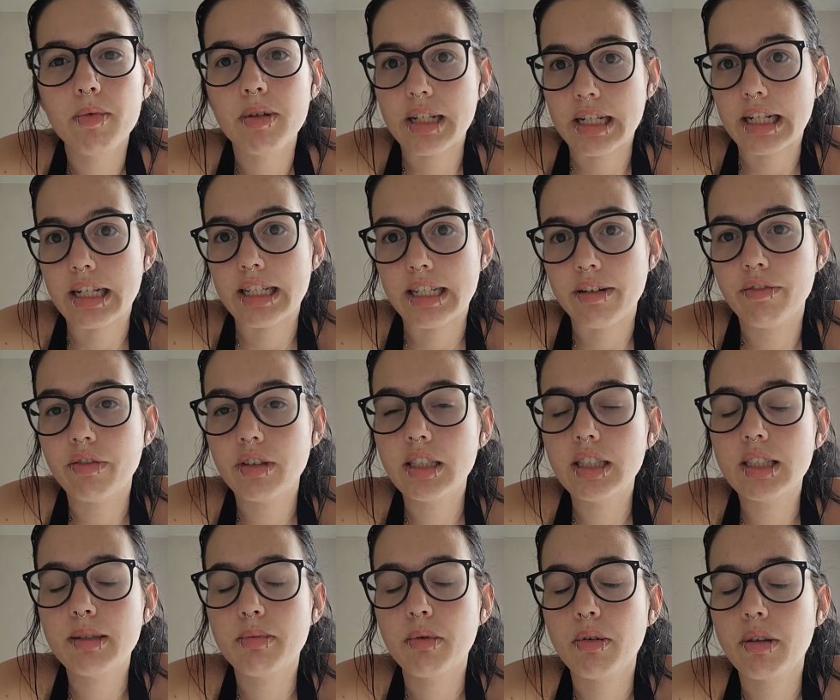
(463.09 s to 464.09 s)
was like a
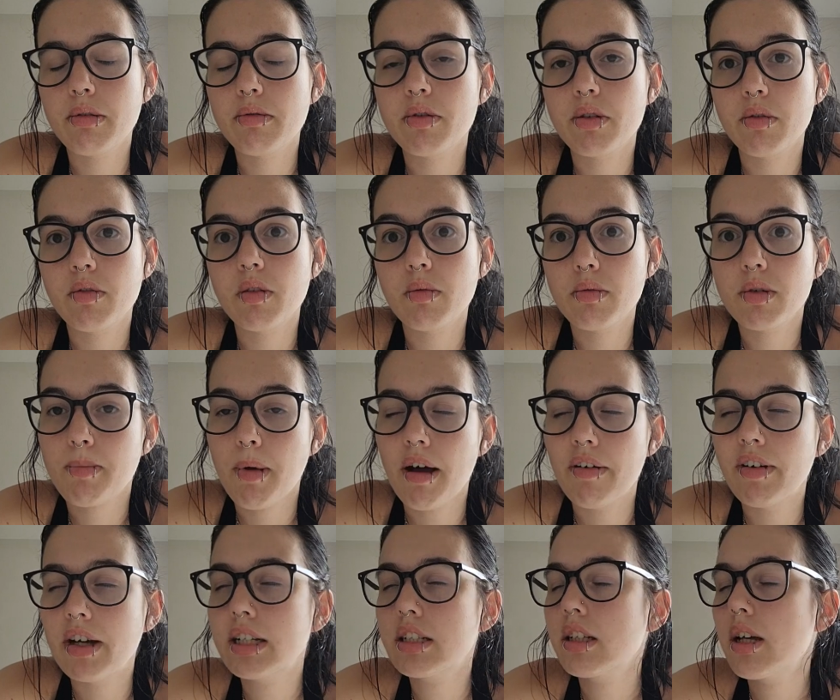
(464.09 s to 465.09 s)
difference but when there was two of them it was
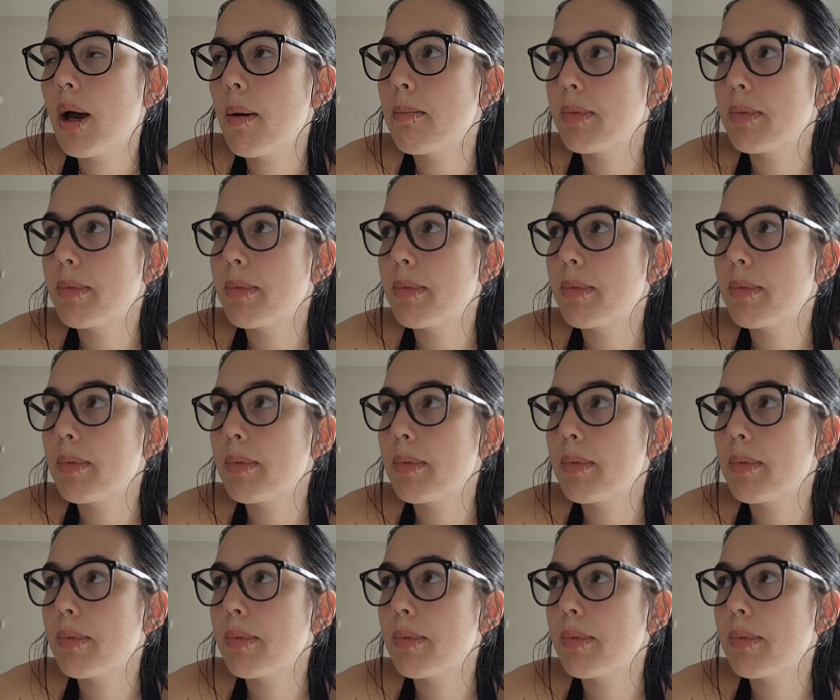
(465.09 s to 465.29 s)
perfect